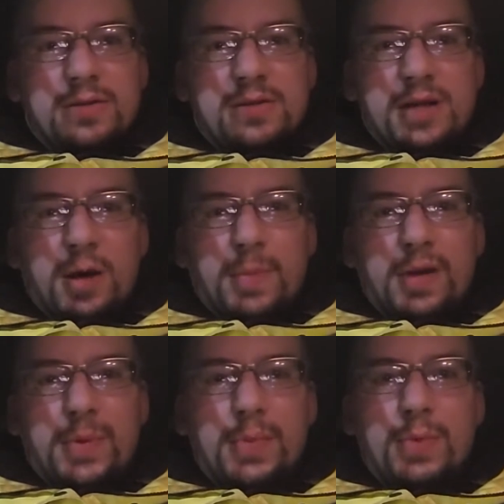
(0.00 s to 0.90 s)
see how
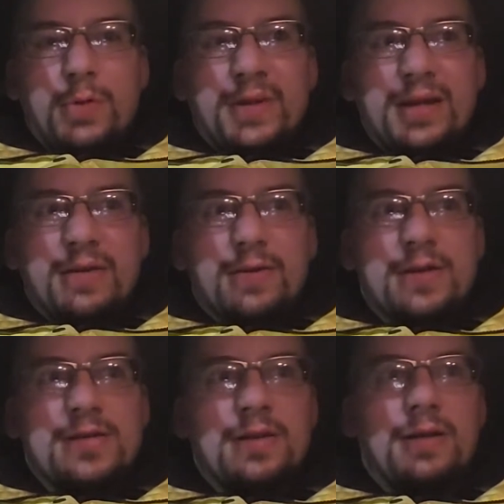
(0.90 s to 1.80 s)
many people would be
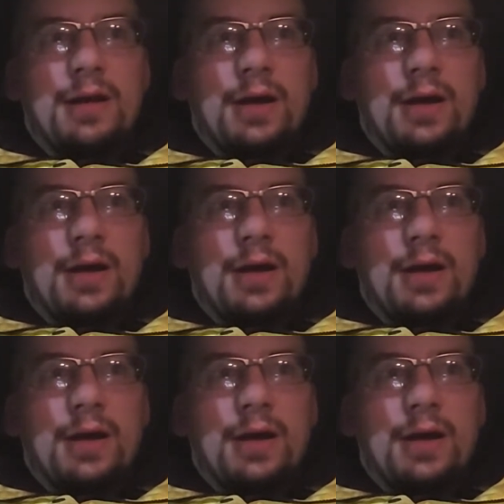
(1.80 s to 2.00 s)
interested in